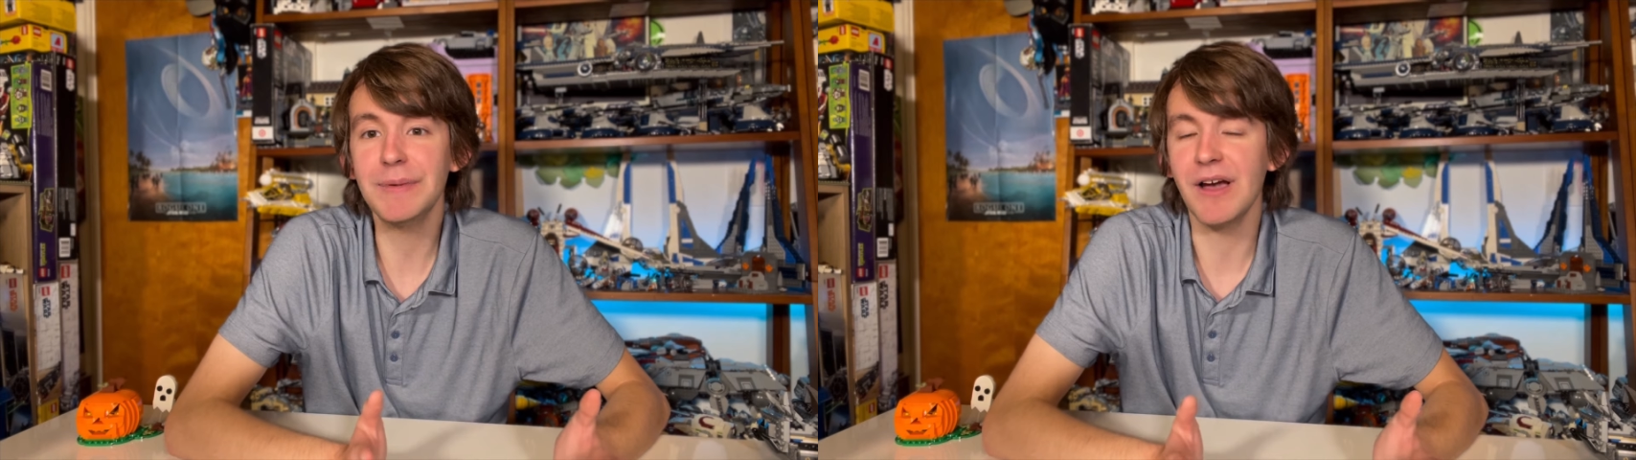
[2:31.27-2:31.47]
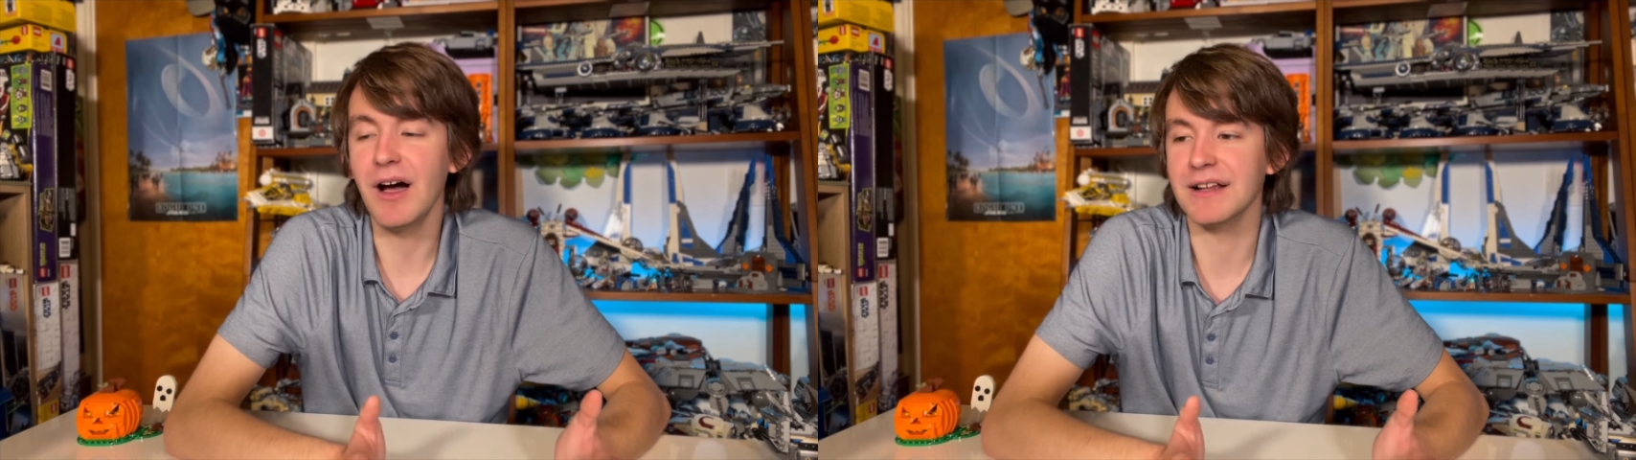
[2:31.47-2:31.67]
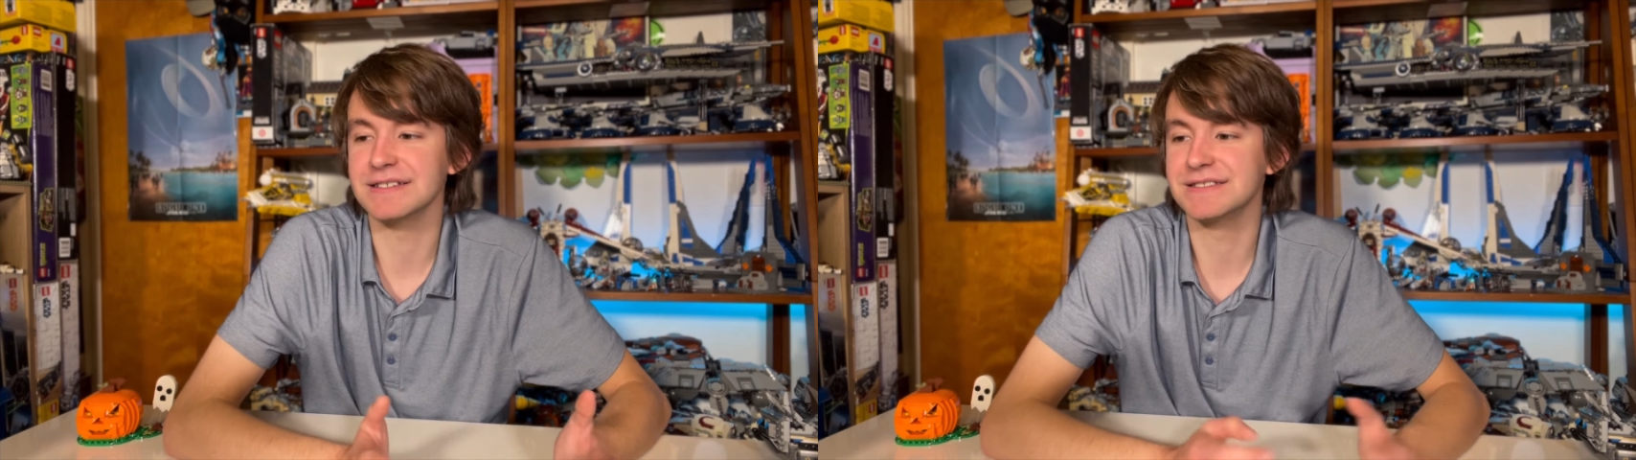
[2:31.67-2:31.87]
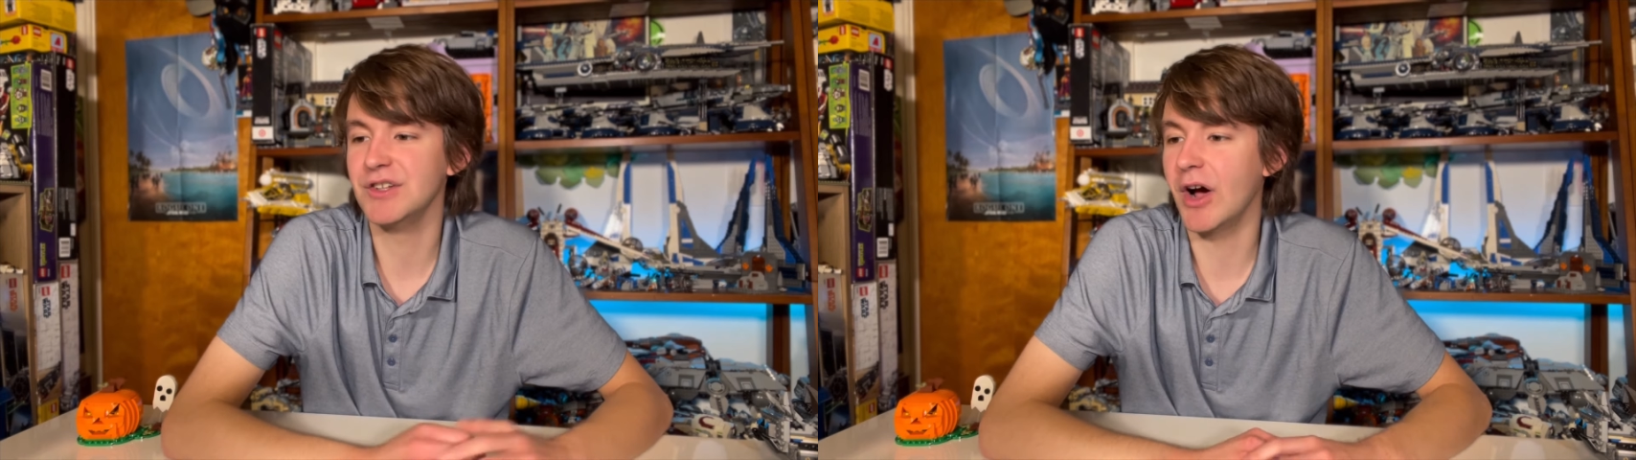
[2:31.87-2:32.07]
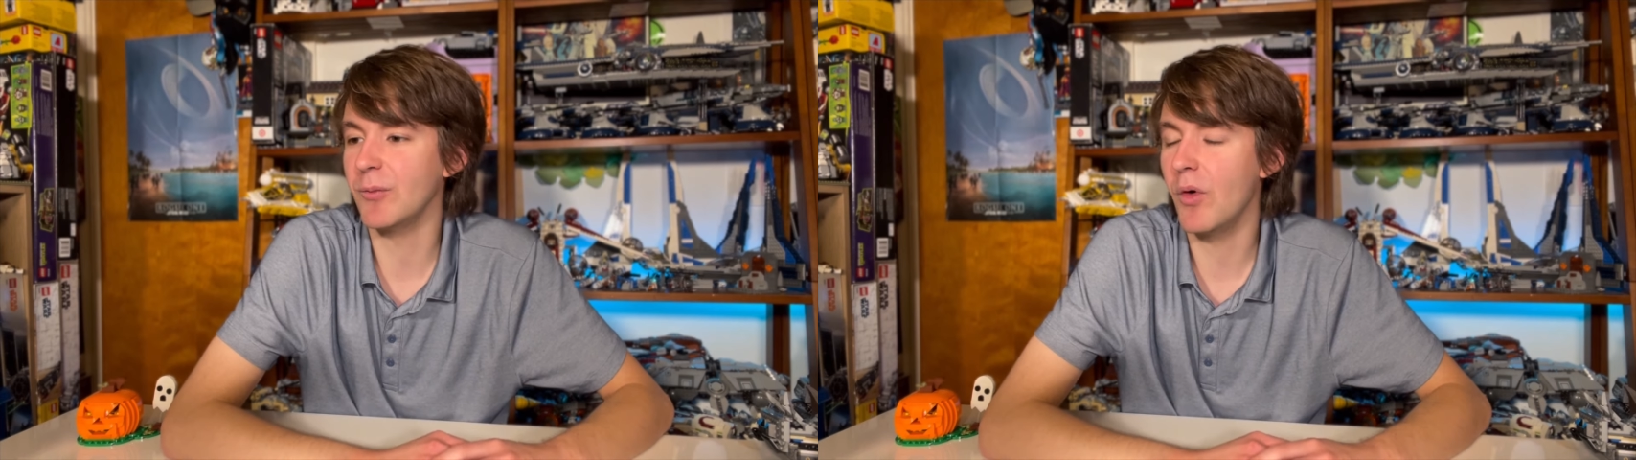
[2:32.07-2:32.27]
to be honest. You
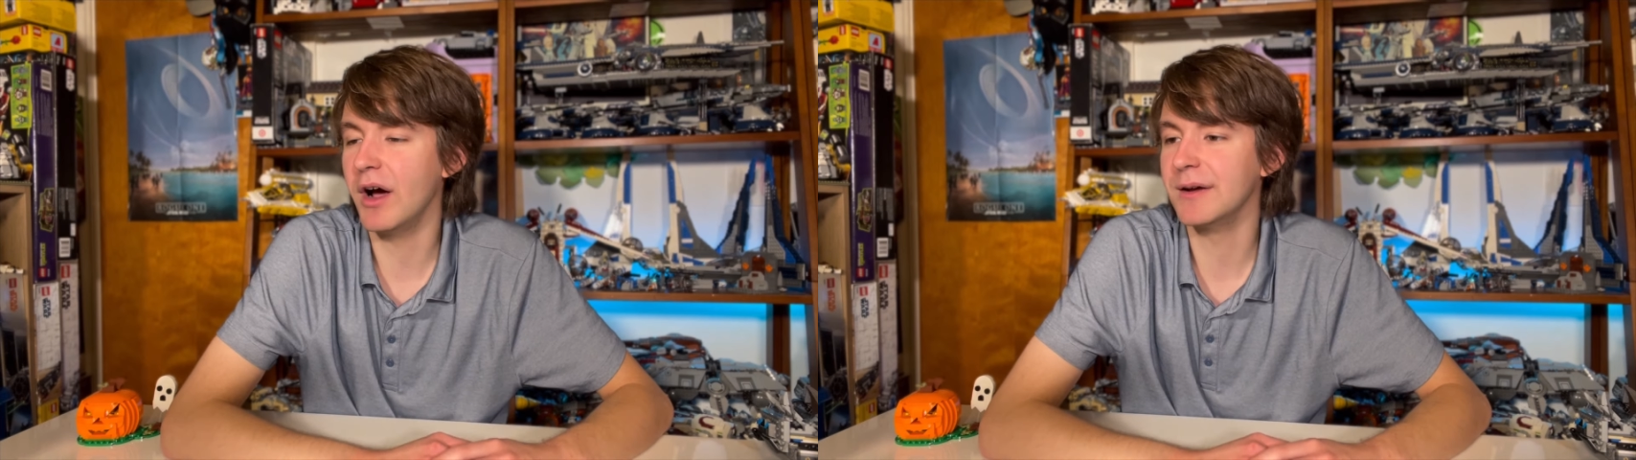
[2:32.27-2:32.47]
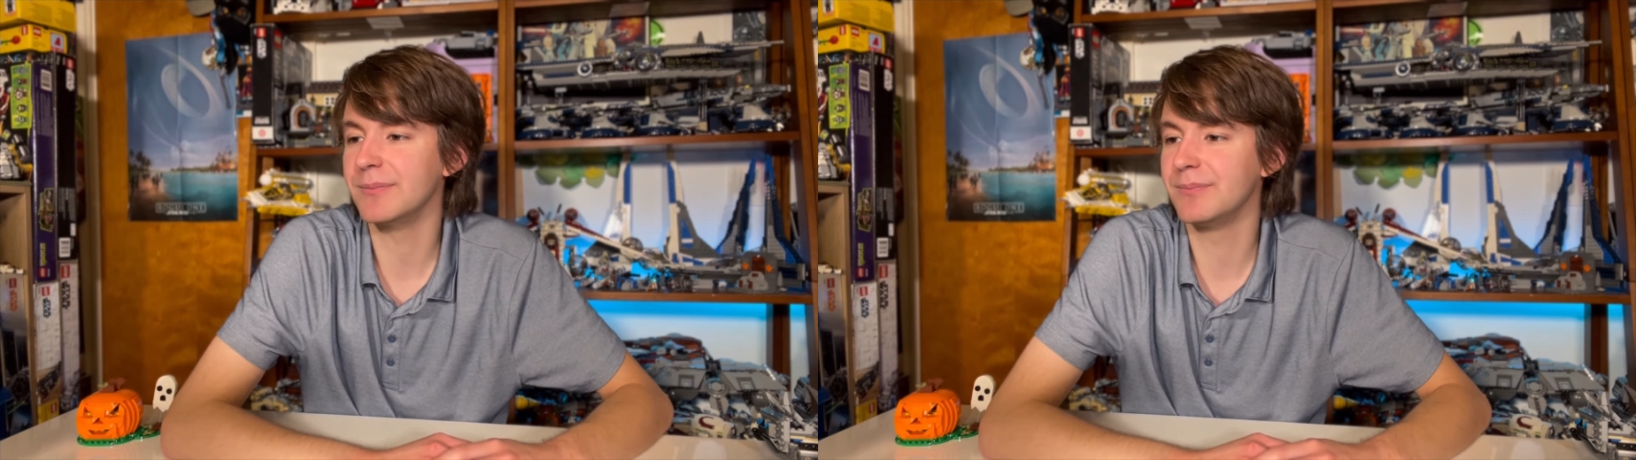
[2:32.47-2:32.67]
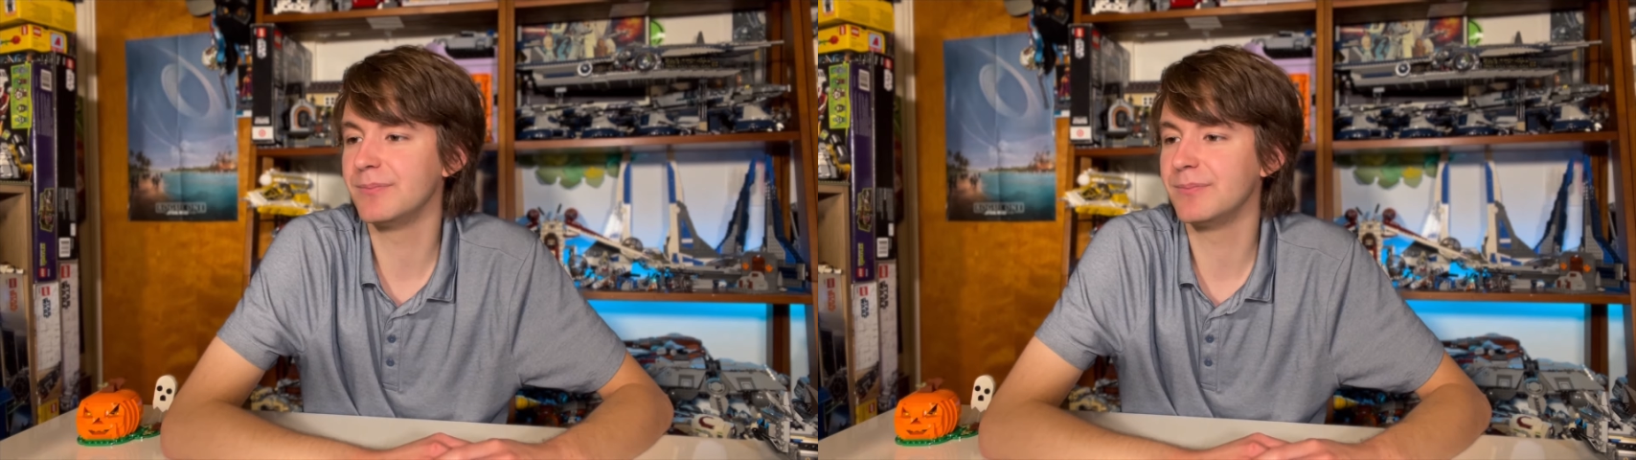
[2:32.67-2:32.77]
know, I want to